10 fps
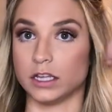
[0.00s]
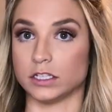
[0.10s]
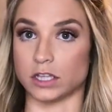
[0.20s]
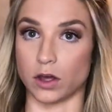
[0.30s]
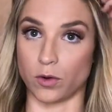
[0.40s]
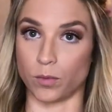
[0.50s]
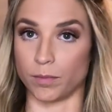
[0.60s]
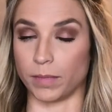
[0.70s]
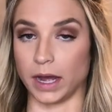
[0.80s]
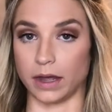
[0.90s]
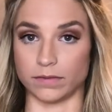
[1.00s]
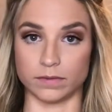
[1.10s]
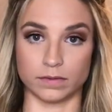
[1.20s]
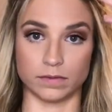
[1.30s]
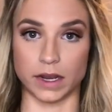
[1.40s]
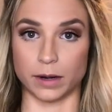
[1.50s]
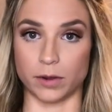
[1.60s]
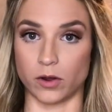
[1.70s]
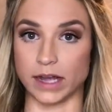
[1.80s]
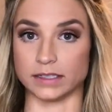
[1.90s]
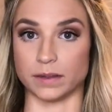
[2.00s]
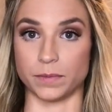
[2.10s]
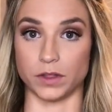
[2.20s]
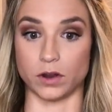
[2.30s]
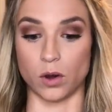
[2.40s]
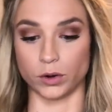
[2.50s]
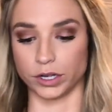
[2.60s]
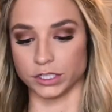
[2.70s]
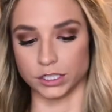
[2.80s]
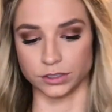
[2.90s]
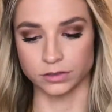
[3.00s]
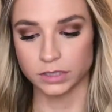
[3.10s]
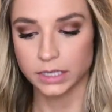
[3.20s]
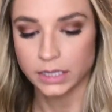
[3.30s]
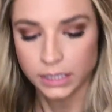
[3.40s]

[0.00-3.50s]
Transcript: so my hair bow has something to hold on to.